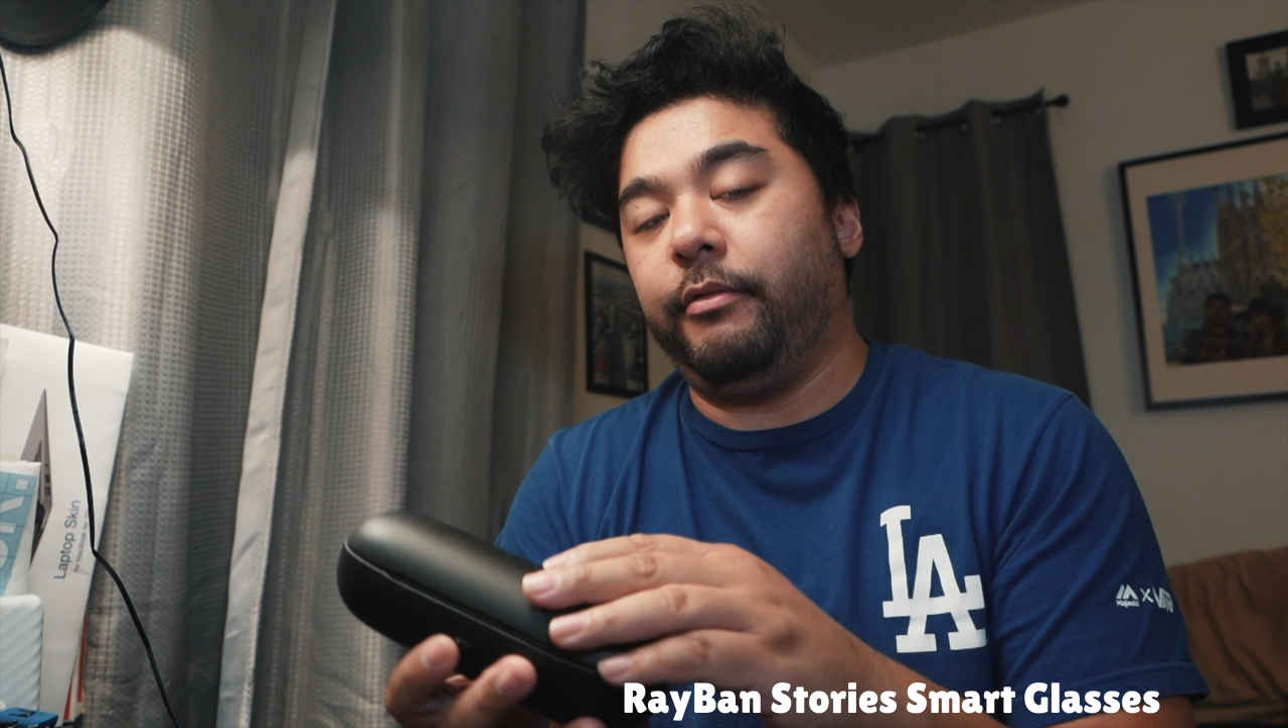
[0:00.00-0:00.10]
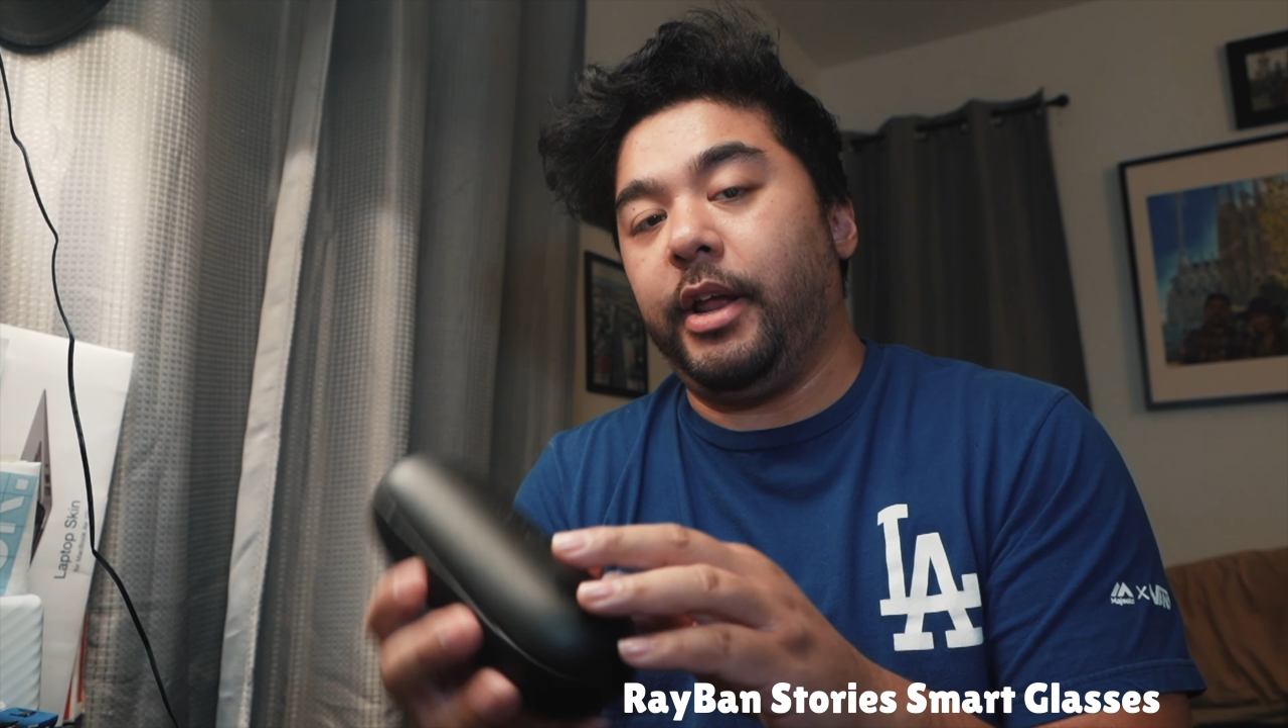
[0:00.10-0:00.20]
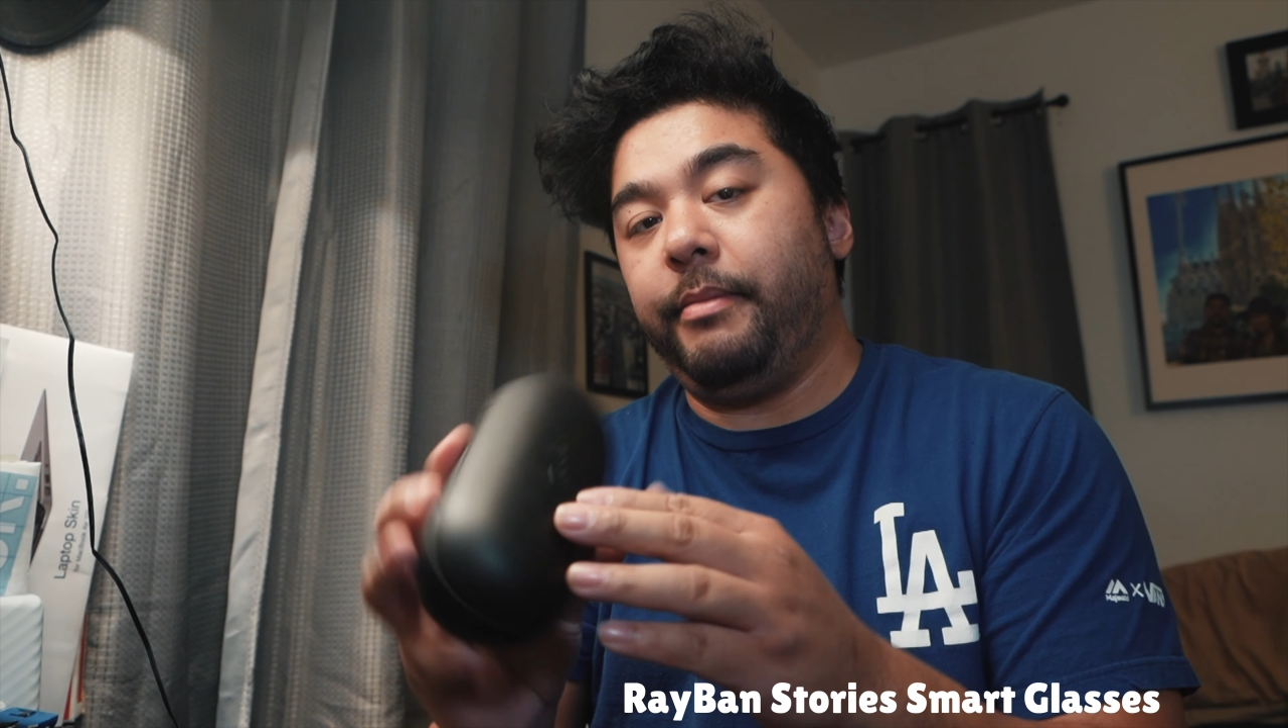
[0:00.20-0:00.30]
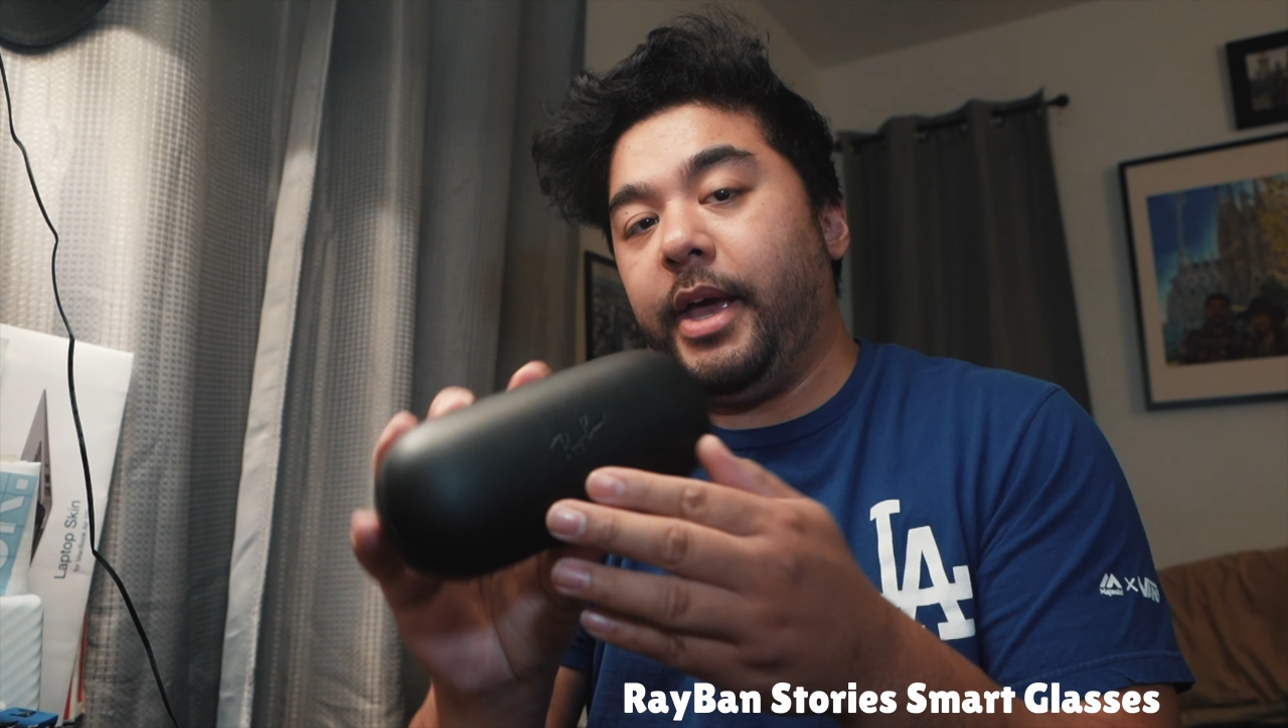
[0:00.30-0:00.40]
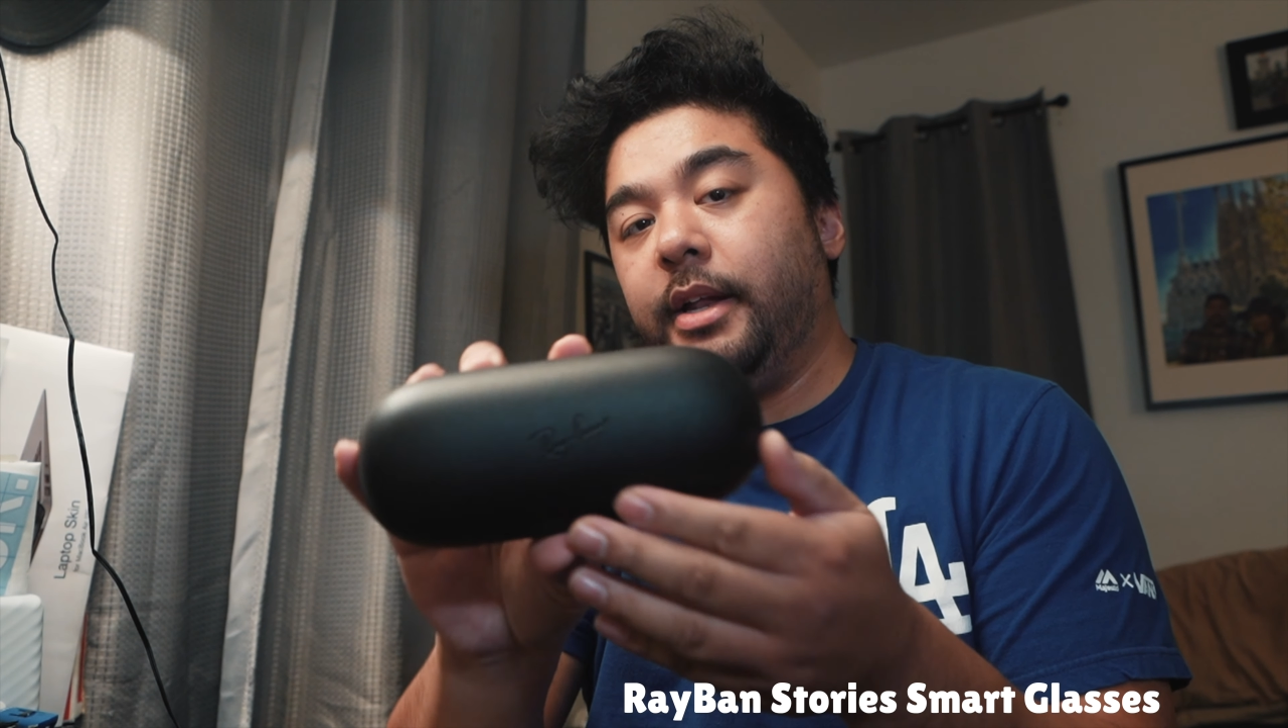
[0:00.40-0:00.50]

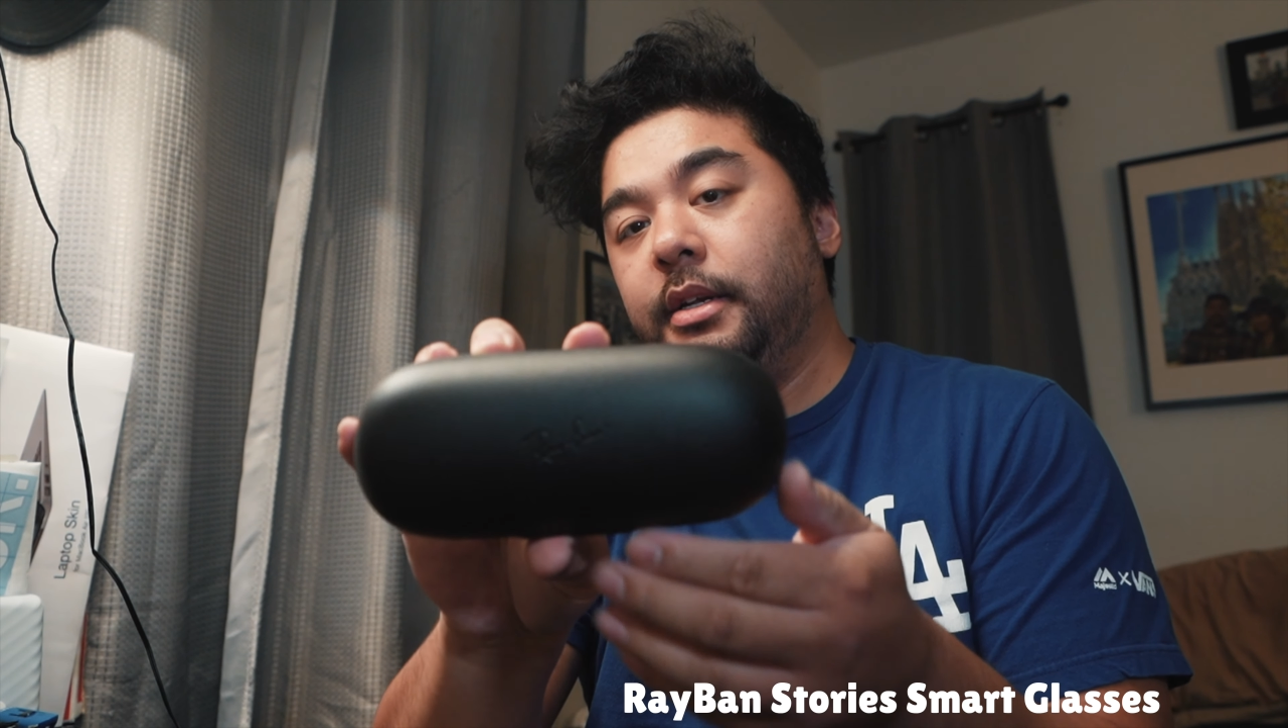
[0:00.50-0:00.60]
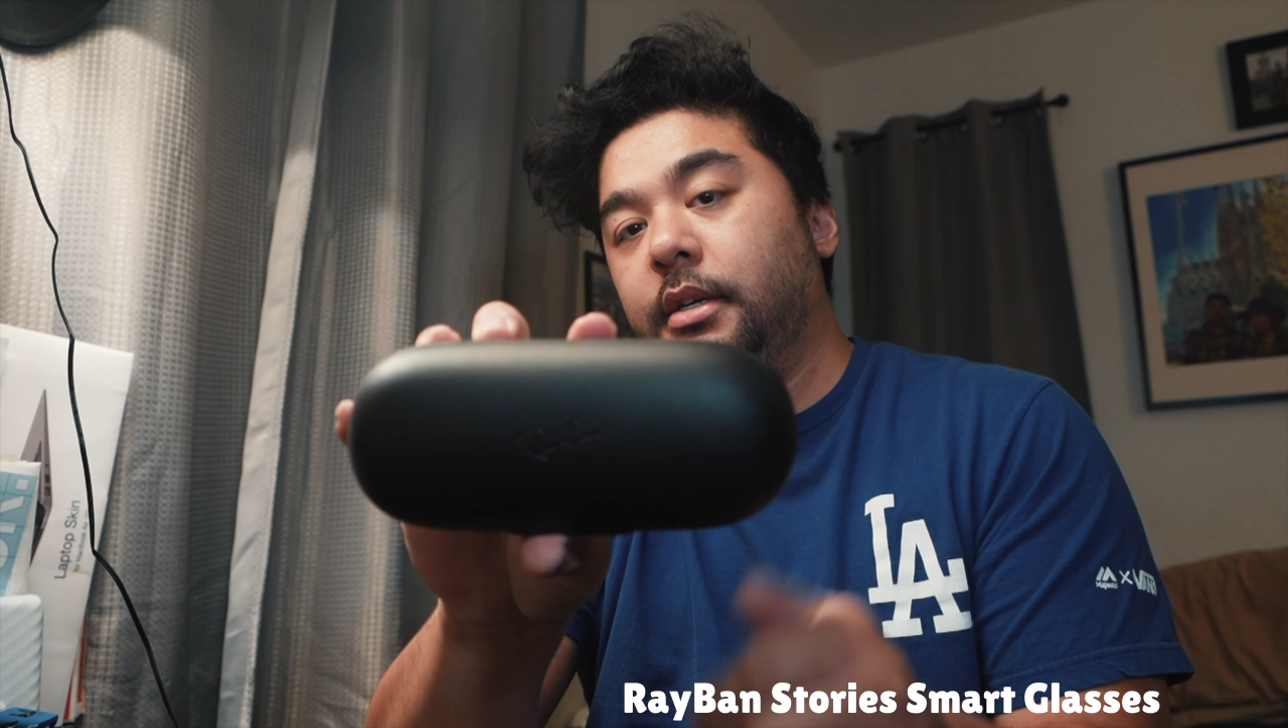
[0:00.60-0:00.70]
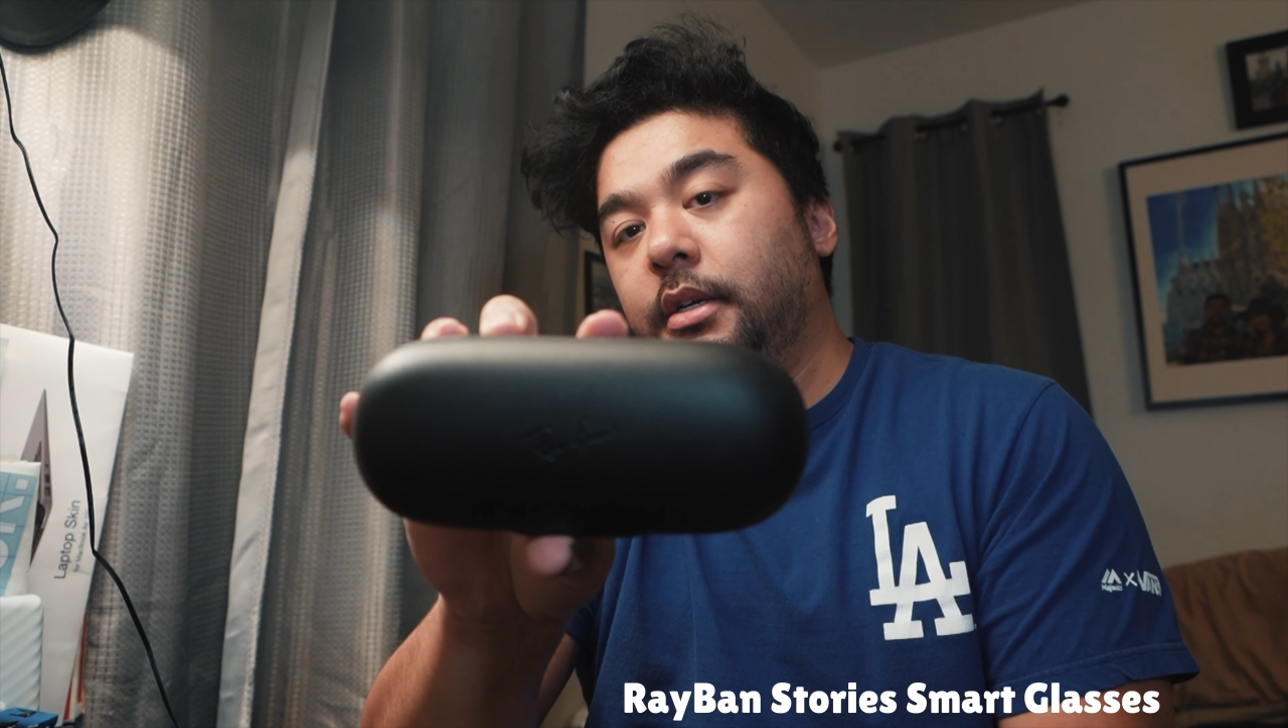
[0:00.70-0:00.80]
Ray-Ban